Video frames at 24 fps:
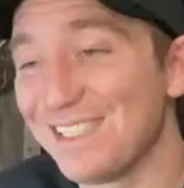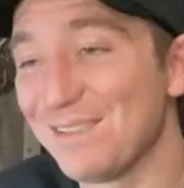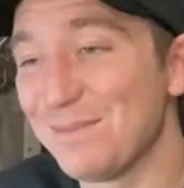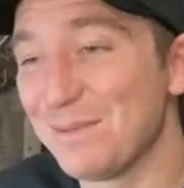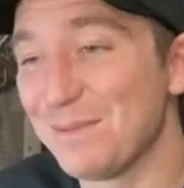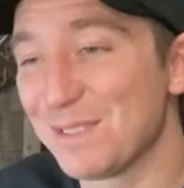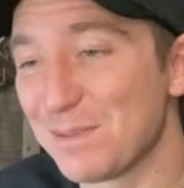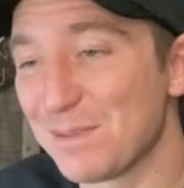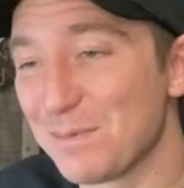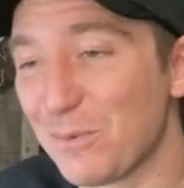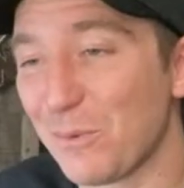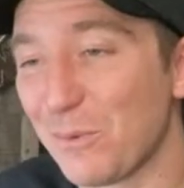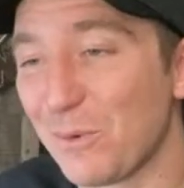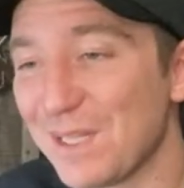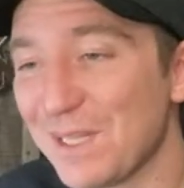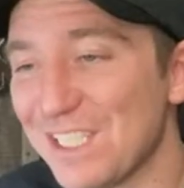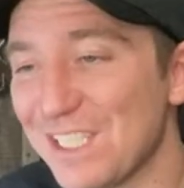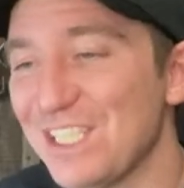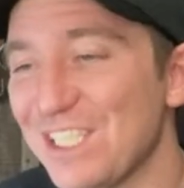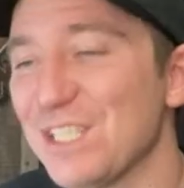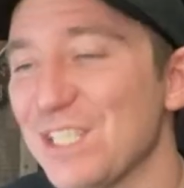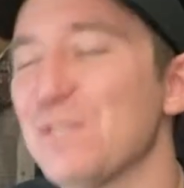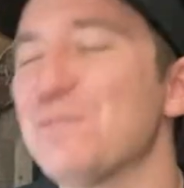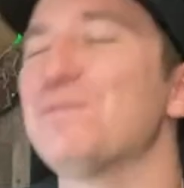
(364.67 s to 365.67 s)
been supporting the
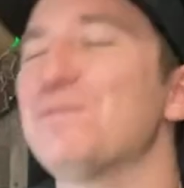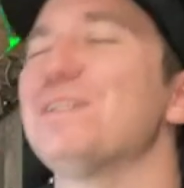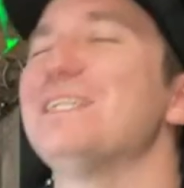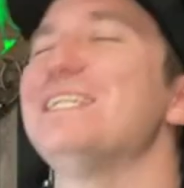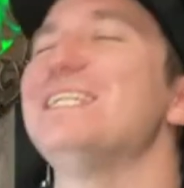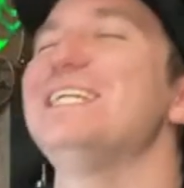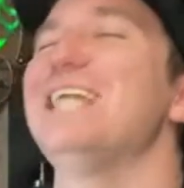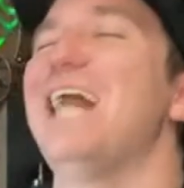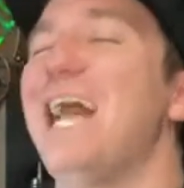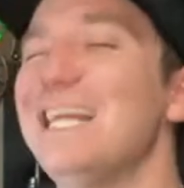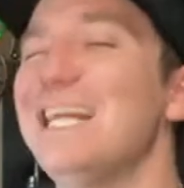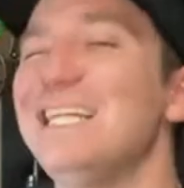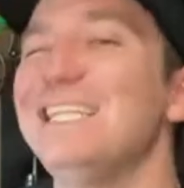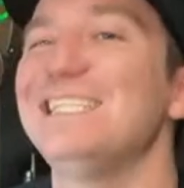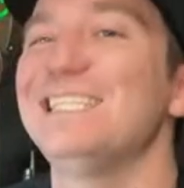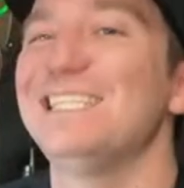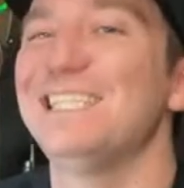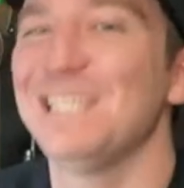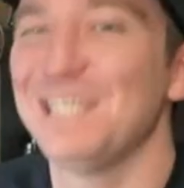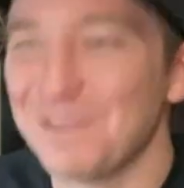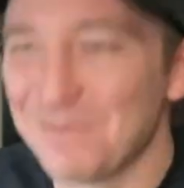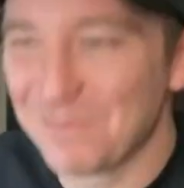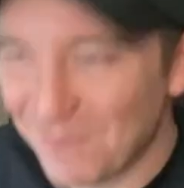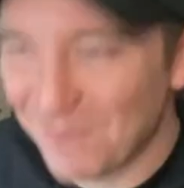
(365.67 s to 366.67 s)
channel for
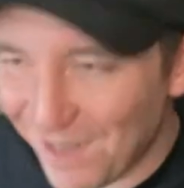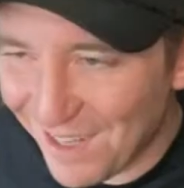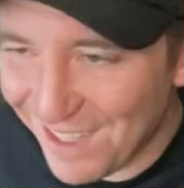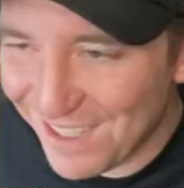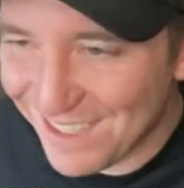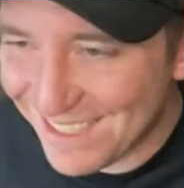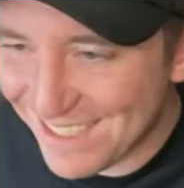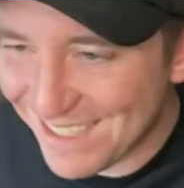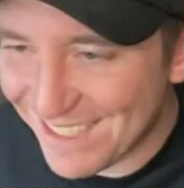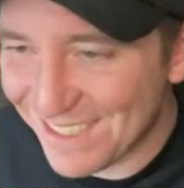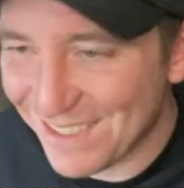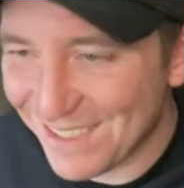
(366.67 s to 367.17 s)
19 months.